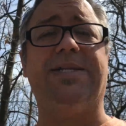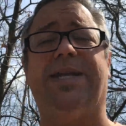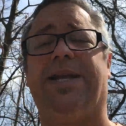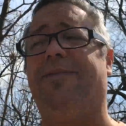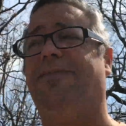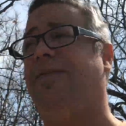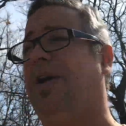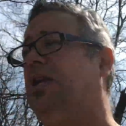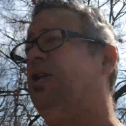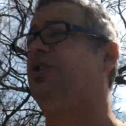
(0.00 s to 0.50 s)

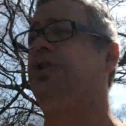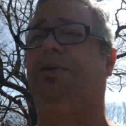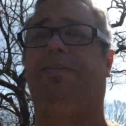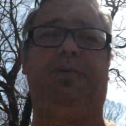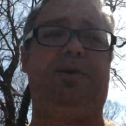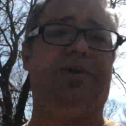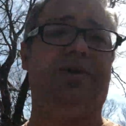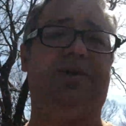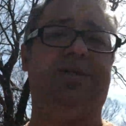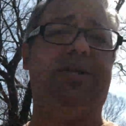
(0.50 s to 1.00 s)
like
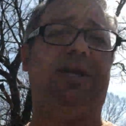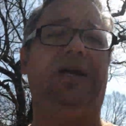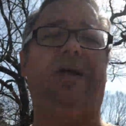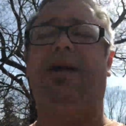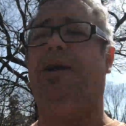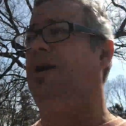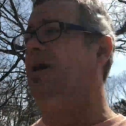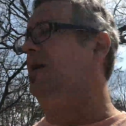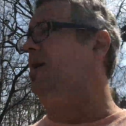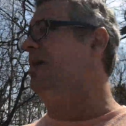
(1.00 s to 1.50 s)
vegetables,
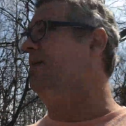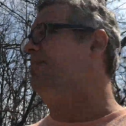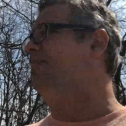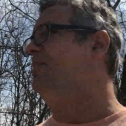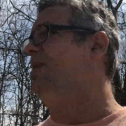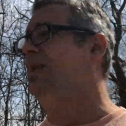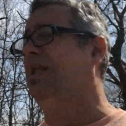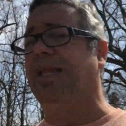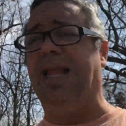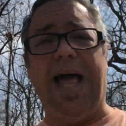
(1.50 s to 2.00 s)

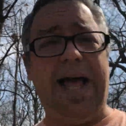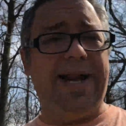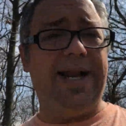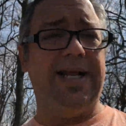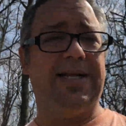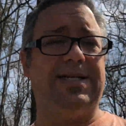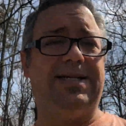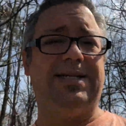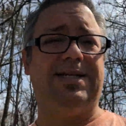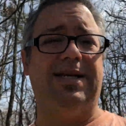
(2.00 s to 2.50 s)

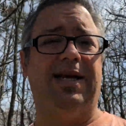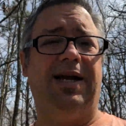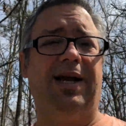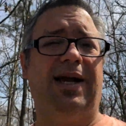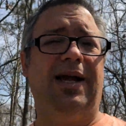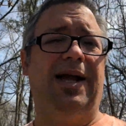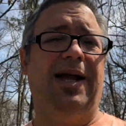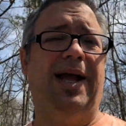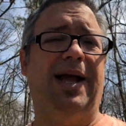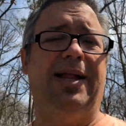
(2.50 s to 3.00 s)
lettuce,
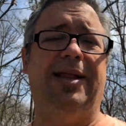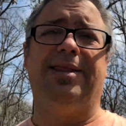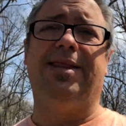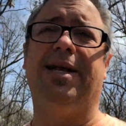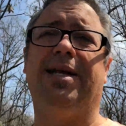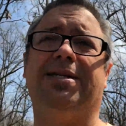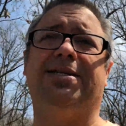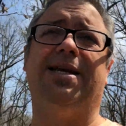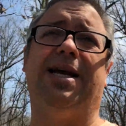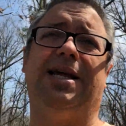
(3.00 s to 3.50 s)
and
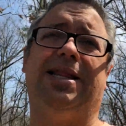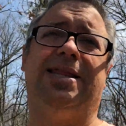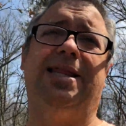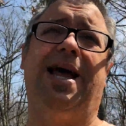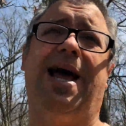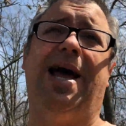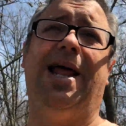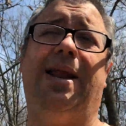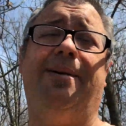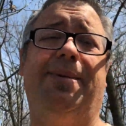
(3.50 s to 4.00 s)
things like that.